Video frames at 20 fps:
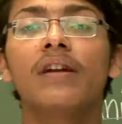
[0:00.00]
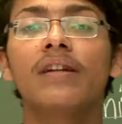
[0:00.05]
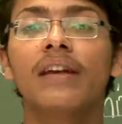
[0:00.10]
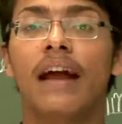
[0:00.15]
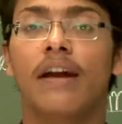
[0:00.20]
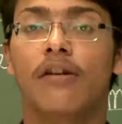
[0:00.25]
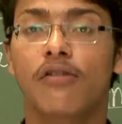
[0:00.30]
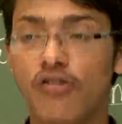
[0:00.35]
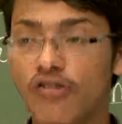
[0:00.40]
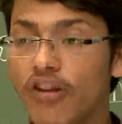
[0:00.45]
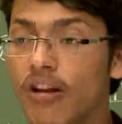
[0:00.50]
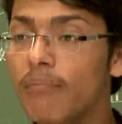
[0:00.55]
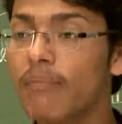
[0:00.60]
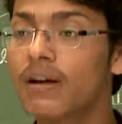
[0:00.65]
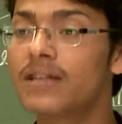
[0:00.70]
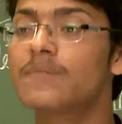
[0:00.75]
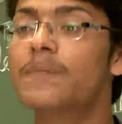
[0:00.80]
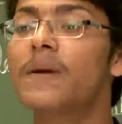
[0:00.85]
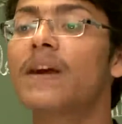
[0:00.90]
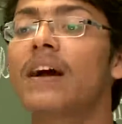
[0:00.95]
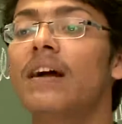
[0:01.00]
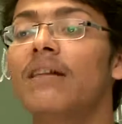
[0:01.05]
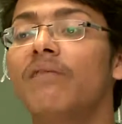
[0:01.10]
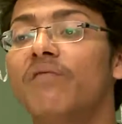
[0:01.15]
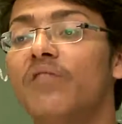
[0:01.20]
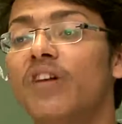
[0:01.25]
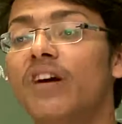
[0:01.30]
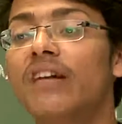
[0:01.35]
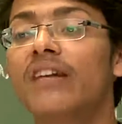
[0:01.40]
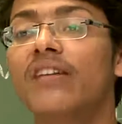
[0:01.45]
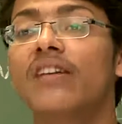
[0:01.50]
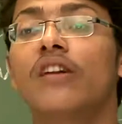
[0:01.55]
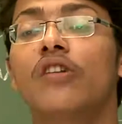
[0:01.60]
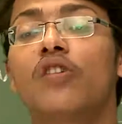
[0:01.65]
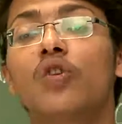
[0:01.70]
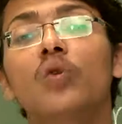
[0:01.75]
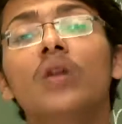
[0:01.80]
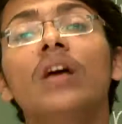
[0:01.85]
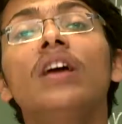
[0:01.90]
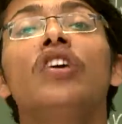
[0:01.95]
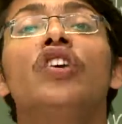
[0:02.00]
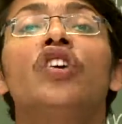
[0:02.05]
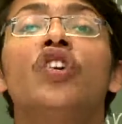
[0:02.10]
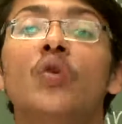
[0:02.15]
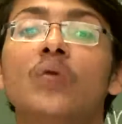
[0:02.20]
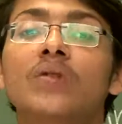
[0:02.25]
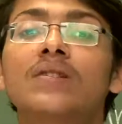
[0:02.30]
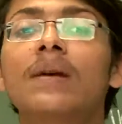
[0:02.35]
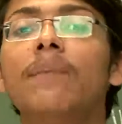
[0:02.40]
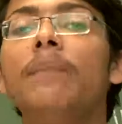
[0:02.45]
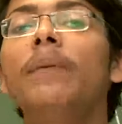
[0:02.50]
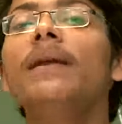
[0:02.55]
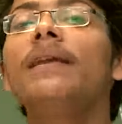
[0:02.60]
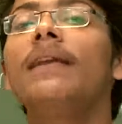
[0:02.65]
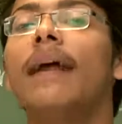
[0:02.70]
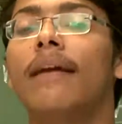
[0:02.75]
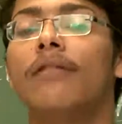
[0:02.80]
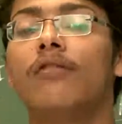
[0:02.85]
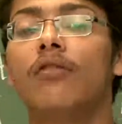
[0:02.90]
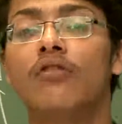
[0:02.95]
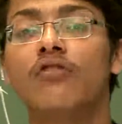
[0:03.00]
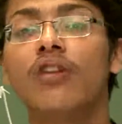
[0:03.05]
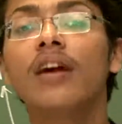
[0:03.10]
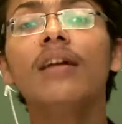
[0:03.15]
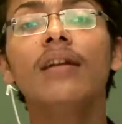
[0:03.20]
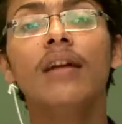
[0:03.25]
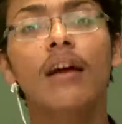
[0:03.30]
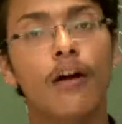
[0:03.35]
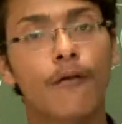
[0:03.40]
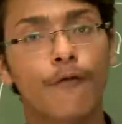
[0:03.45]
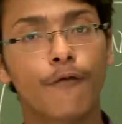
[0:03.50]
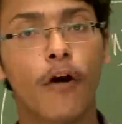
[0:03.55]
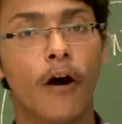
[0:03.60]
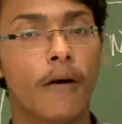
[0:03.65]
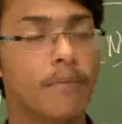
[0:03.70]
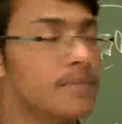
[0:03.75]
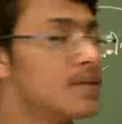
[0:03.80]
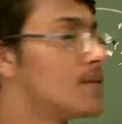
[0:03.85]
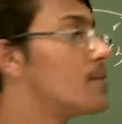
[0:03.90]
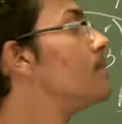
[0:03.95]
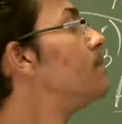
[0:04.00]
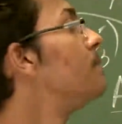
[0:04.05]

nitrogen must be converted into the usable nitrogen forms.